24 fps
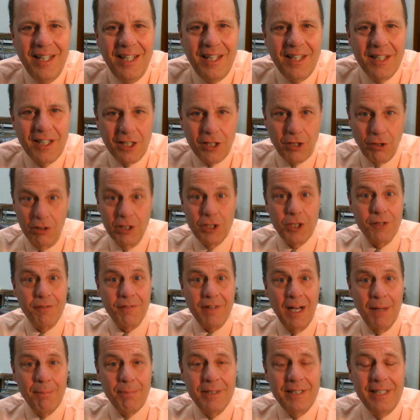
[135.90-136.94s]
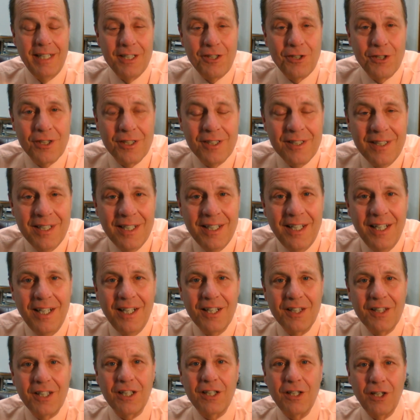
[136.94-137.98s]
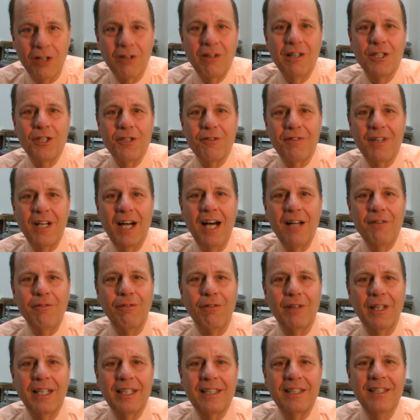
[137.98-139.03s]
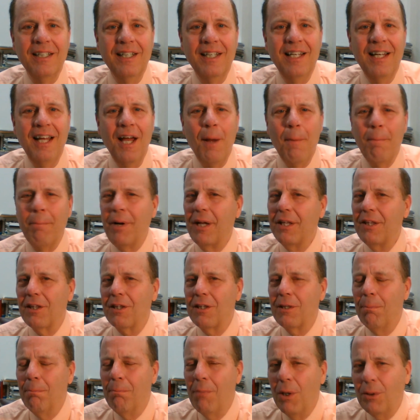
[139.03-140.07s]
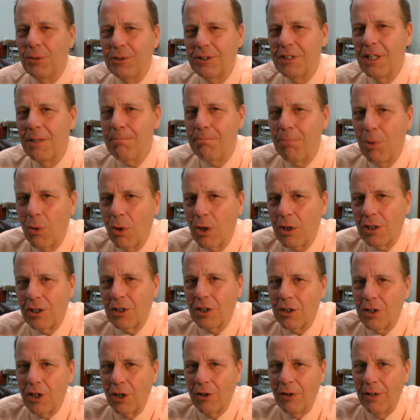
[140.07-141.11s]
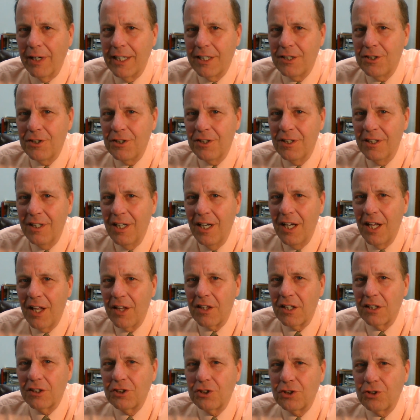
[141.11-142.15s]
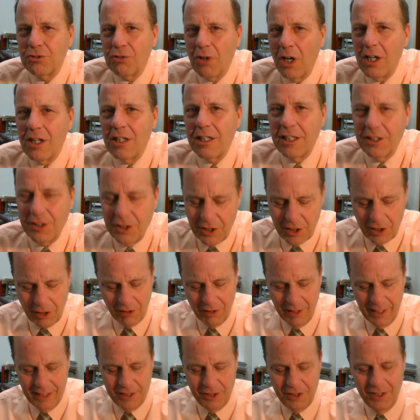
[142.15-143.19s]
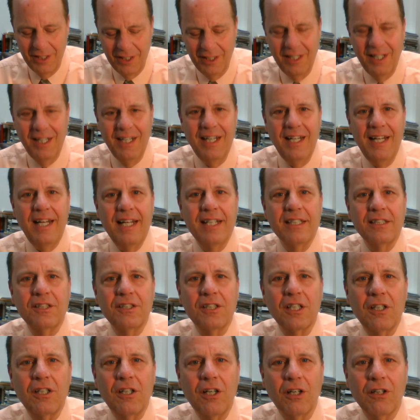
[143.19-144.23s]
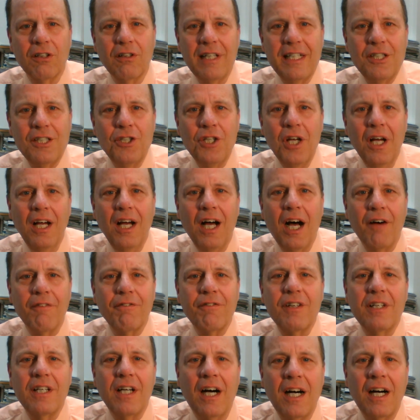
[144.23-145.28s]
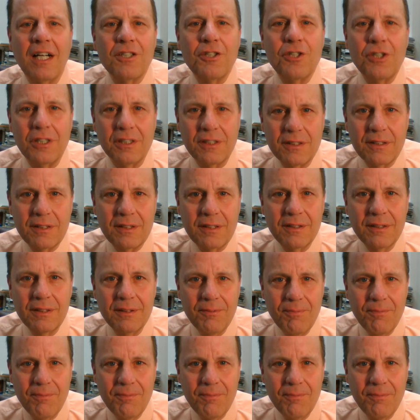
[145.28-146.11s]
The courage of competition, the courage of conflict, but the most important courage, the strongest courage, is the courage of conscience.